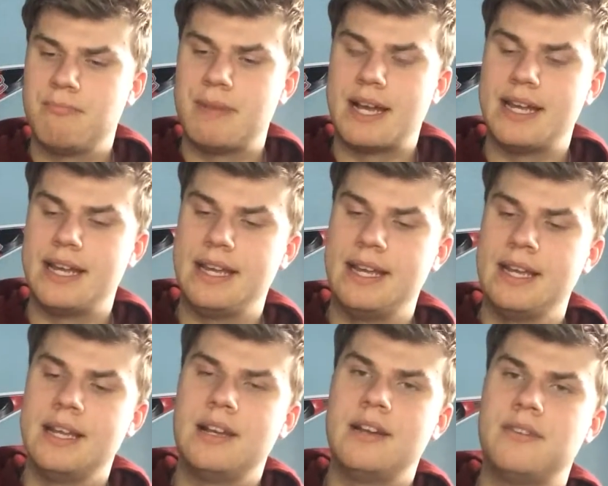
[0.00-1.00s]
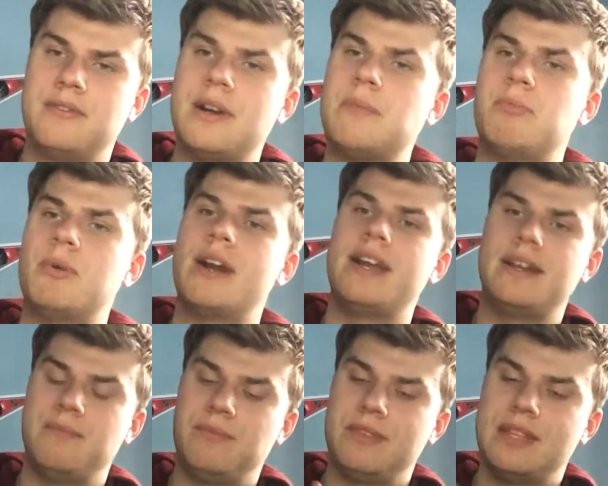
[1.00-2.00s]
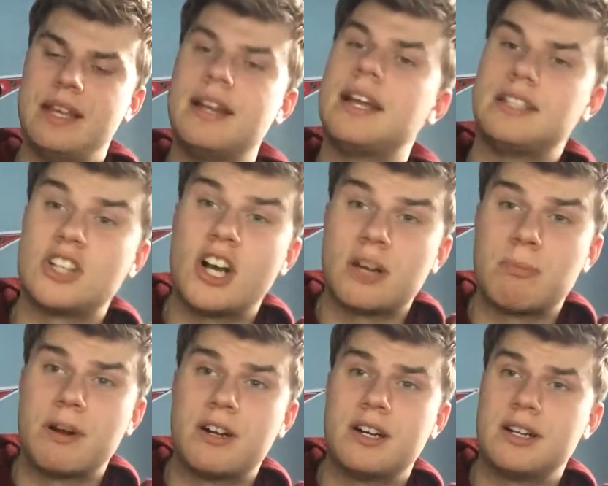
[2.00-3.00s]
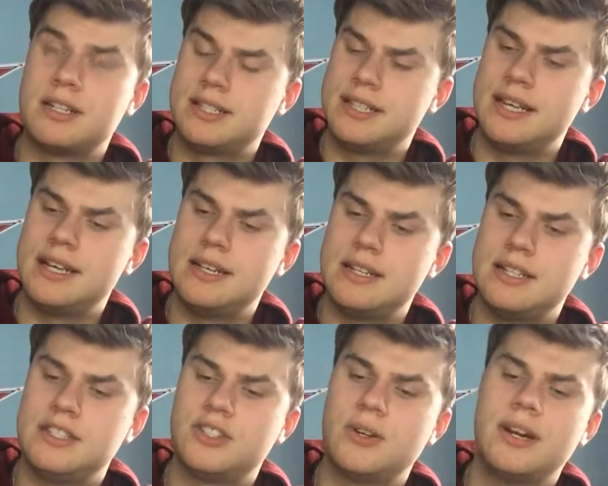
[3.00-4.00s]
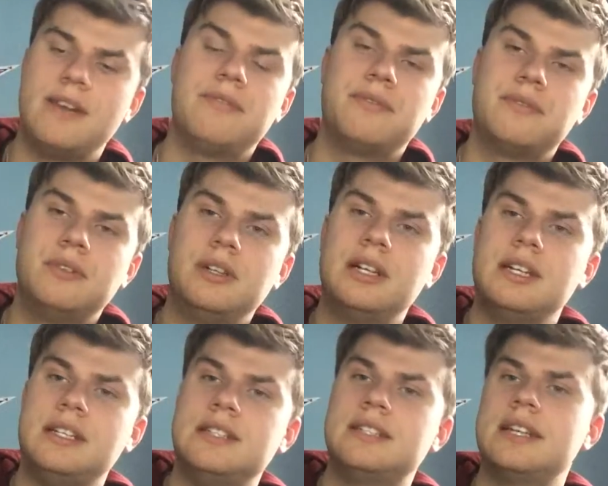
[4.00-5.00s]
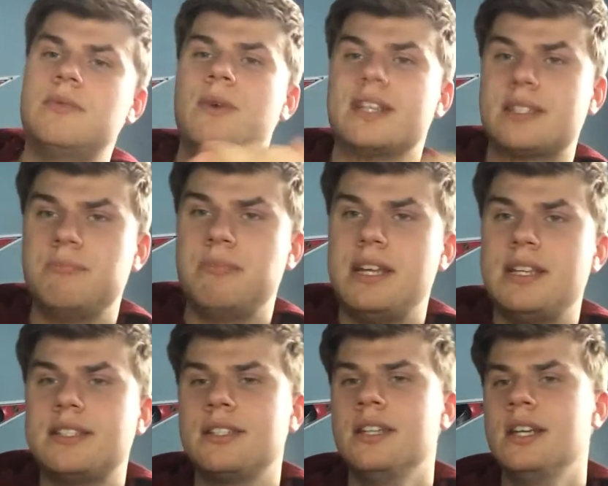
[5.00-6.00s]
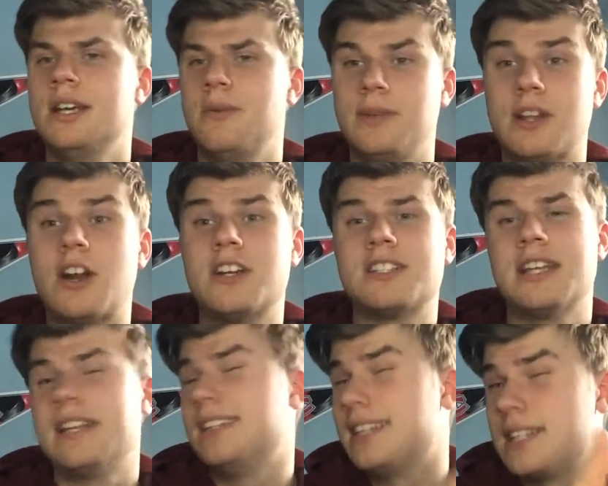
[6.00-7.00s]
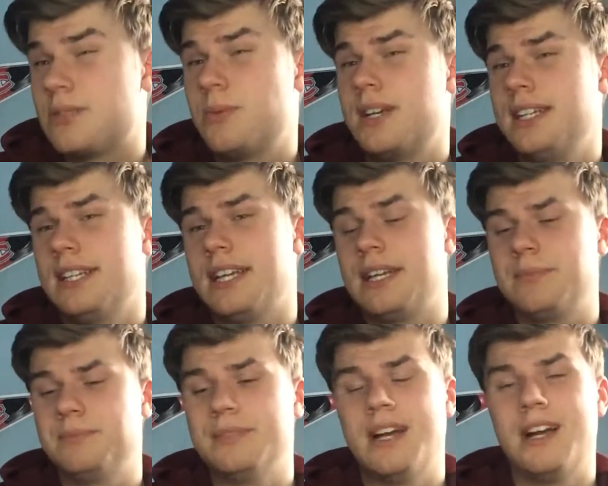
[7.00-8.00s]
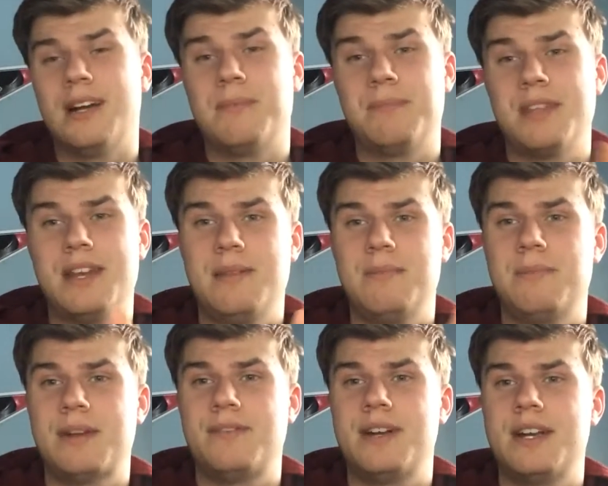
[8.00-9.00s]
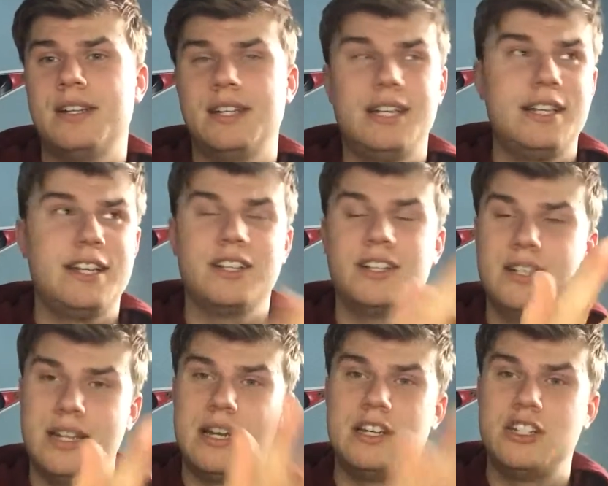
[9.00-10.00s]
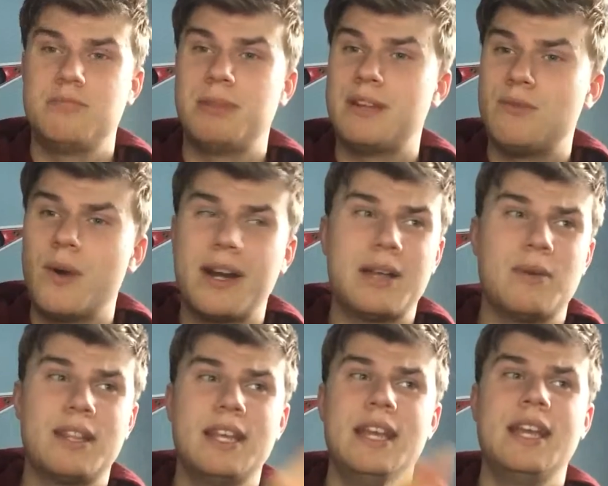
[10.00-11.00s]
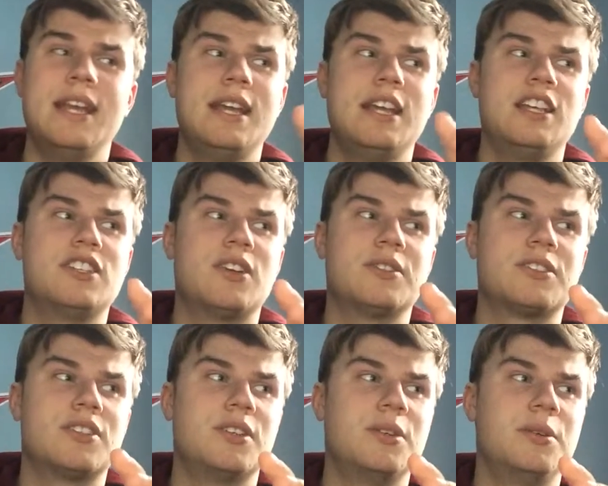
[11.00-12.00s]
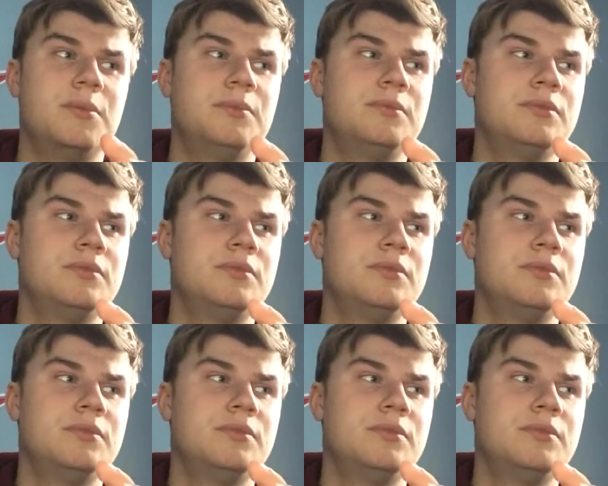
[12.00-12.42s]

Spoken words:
My friend Brett, that is Hawkburner, said he's sorry. He said rest in peace with hearts, and that's what I like. And then my friend Lady Killer, that I just played Fortnite with, is also